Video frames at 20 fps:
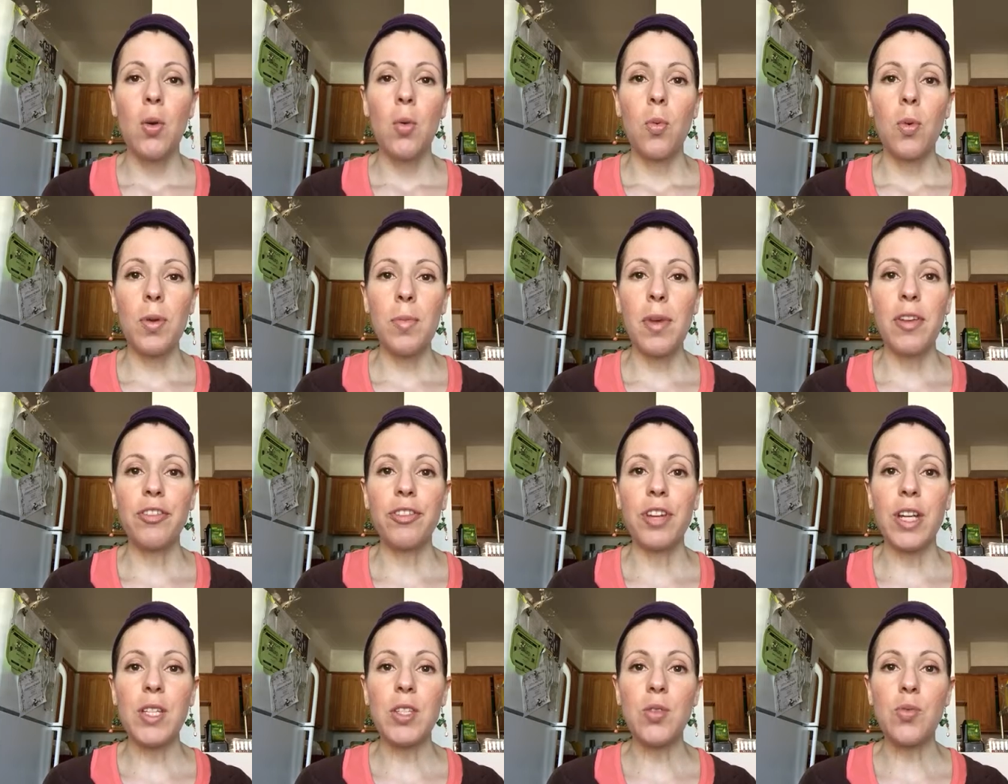One of my
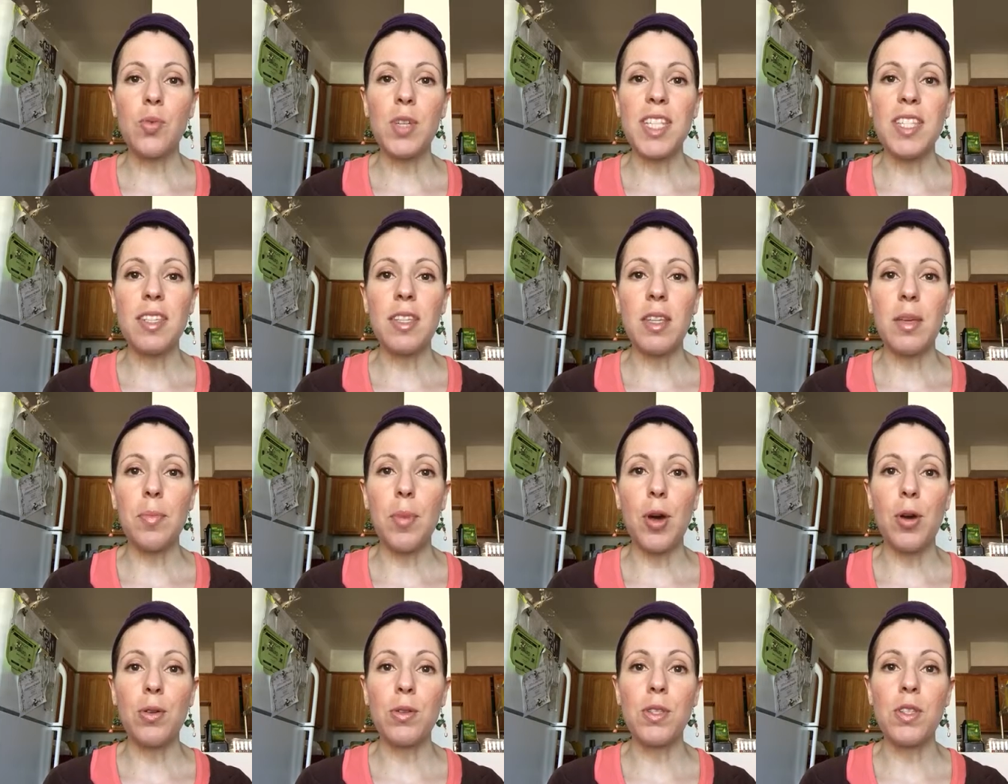friends recently
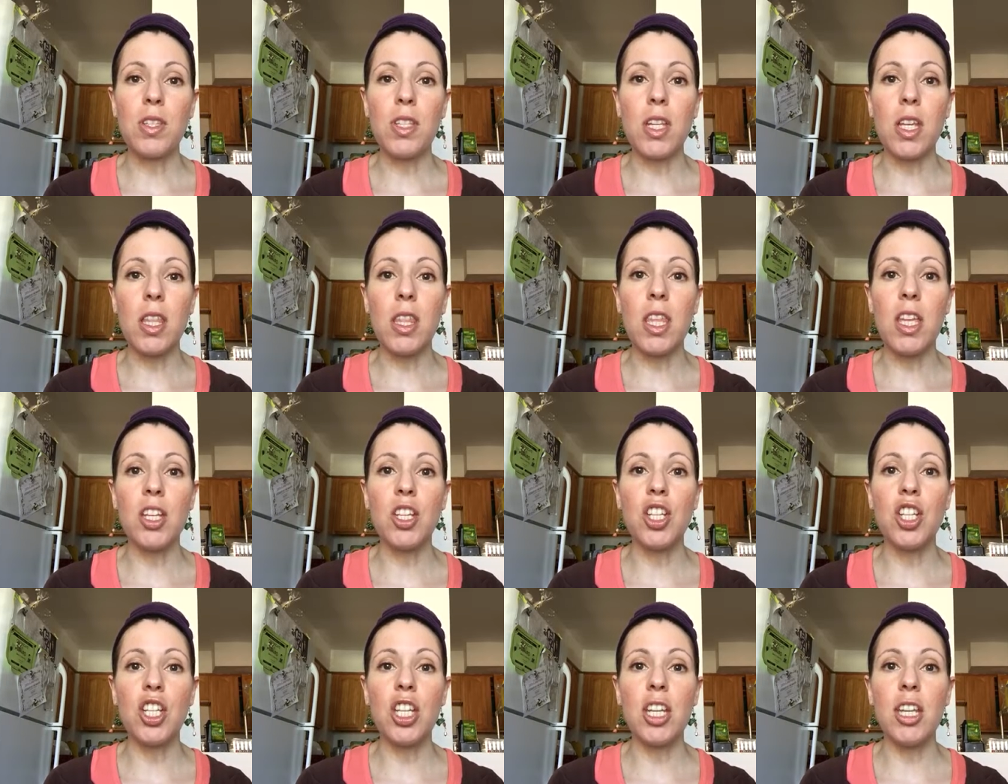posted that
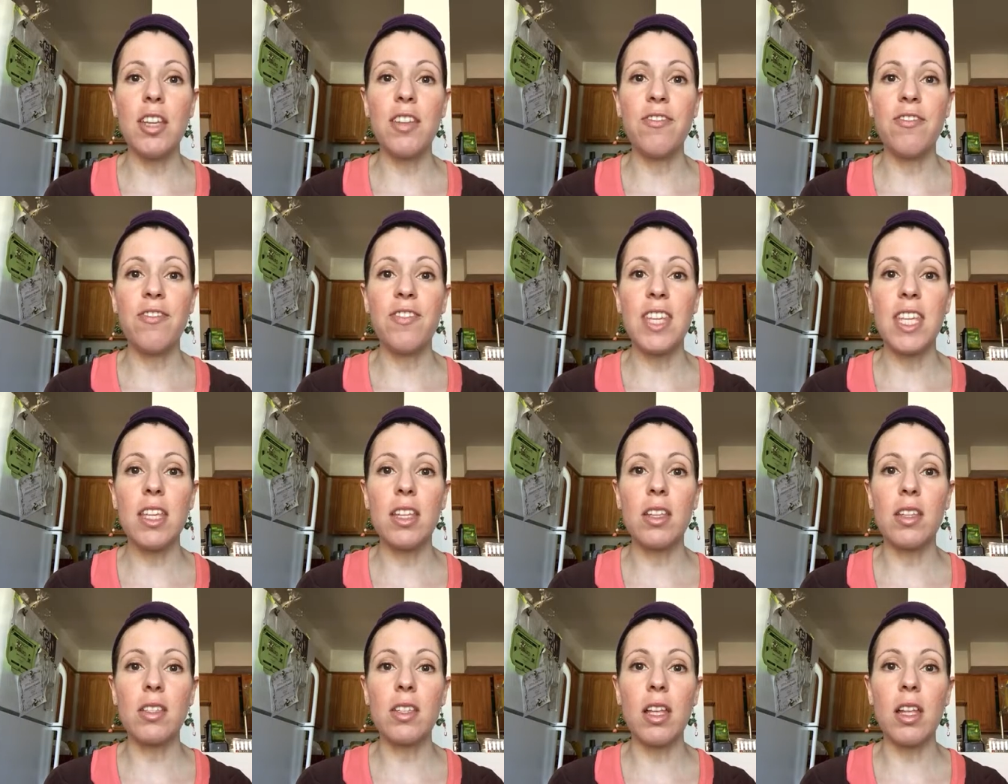she
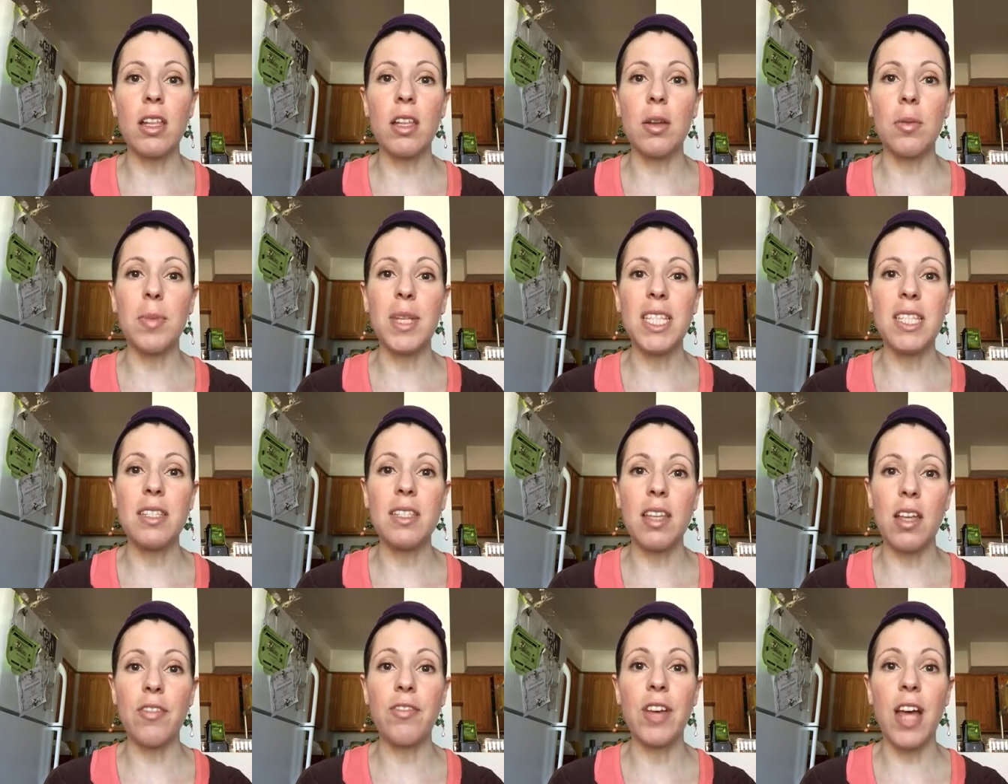feels a little bit
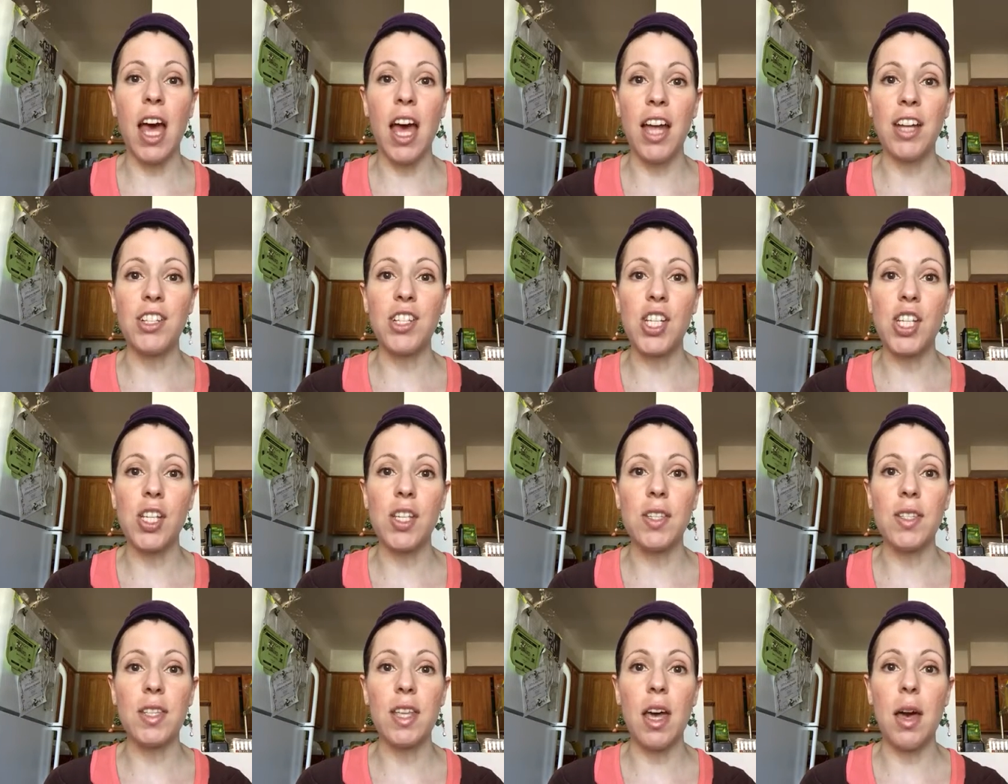self
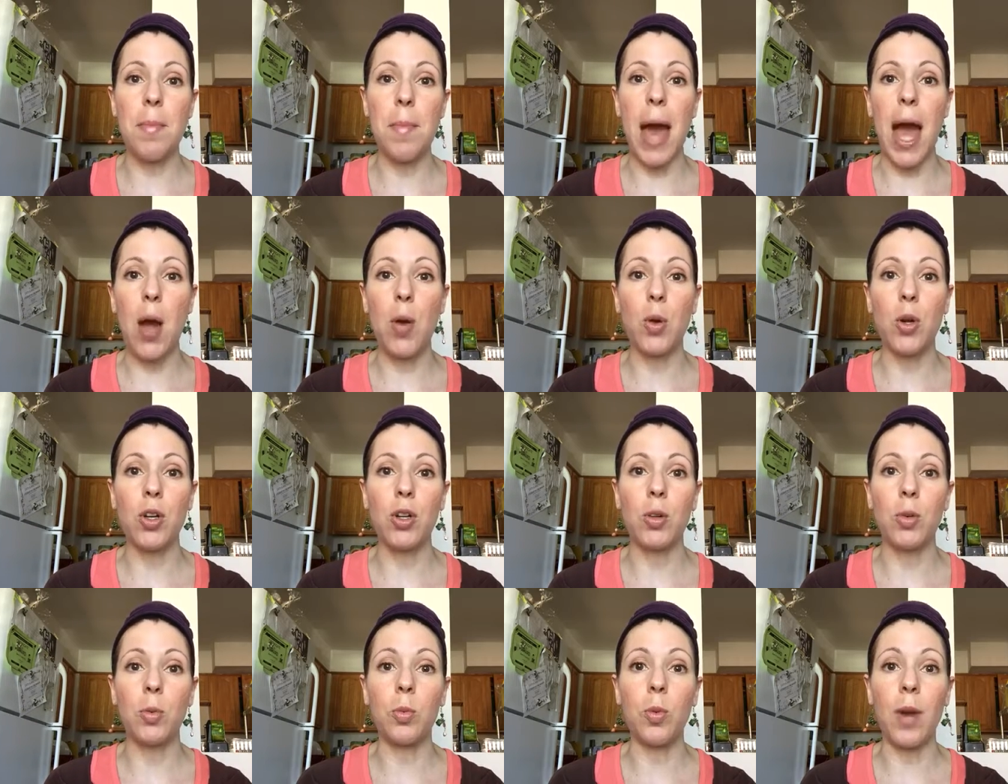conscious about
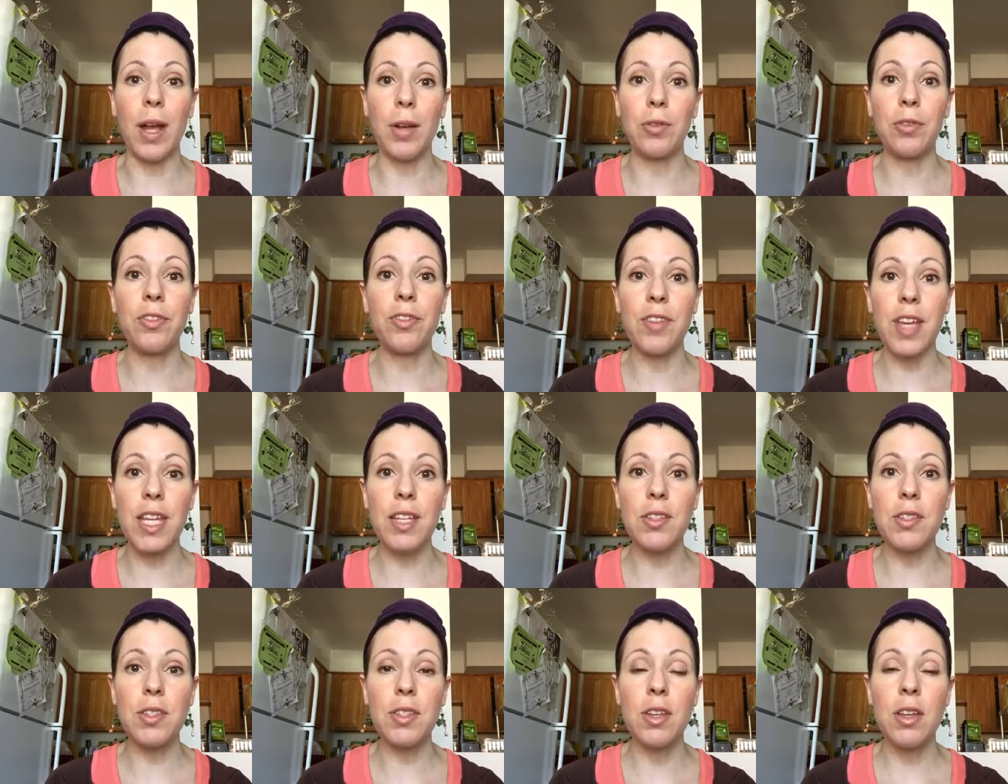her round
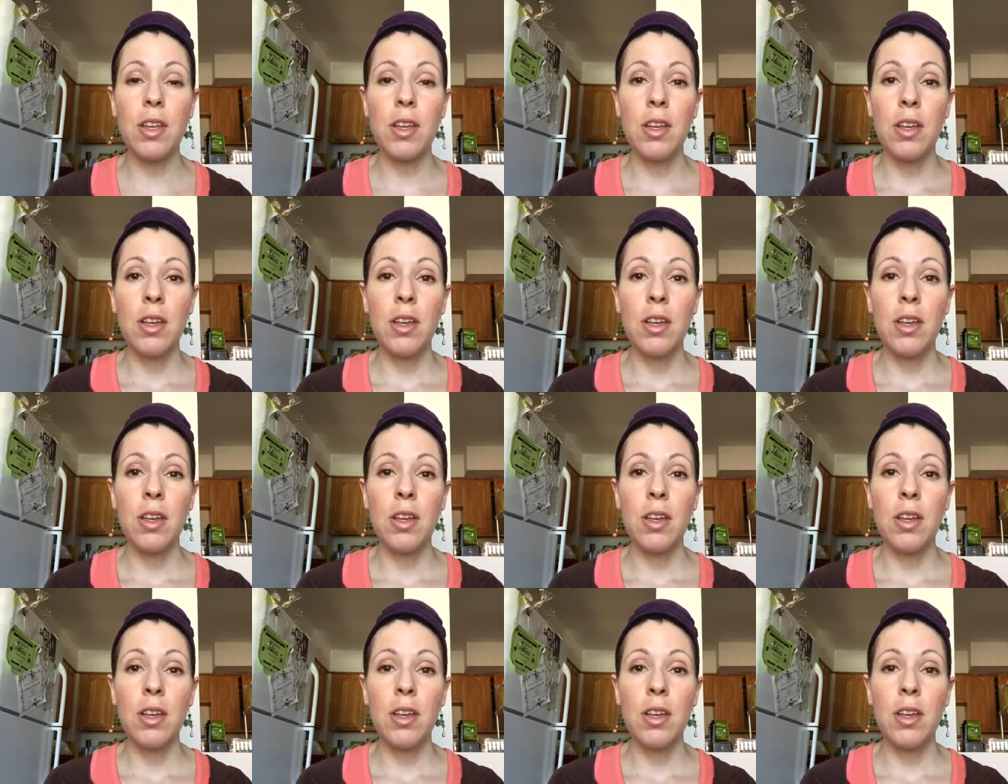face.